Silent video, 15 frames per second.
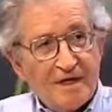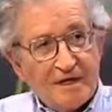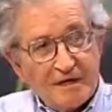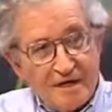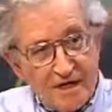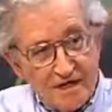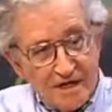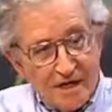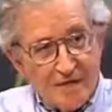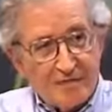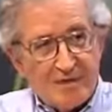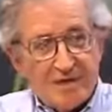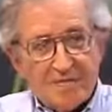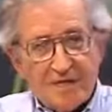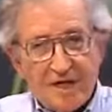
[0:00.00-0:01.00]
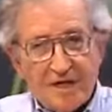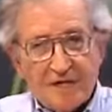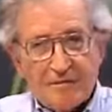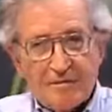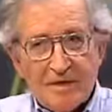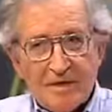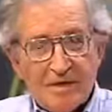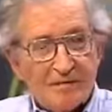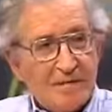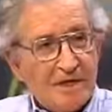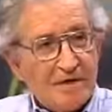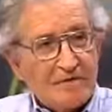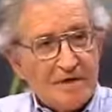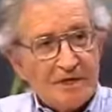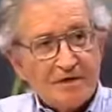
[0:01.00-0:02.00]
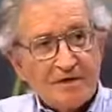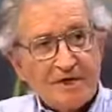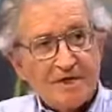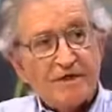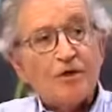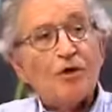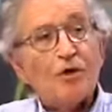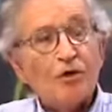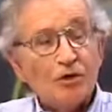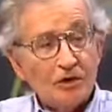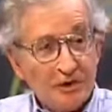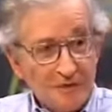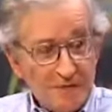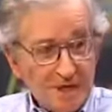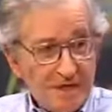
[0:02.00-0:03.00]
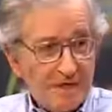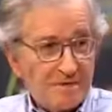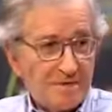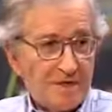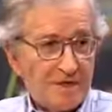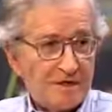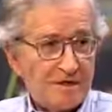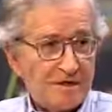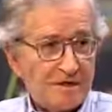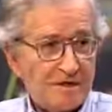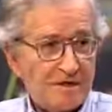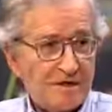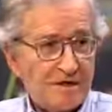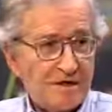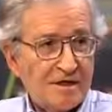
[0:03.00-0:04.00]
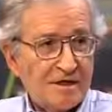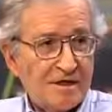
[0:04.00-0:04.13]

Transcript: Then comes a period called a peace process,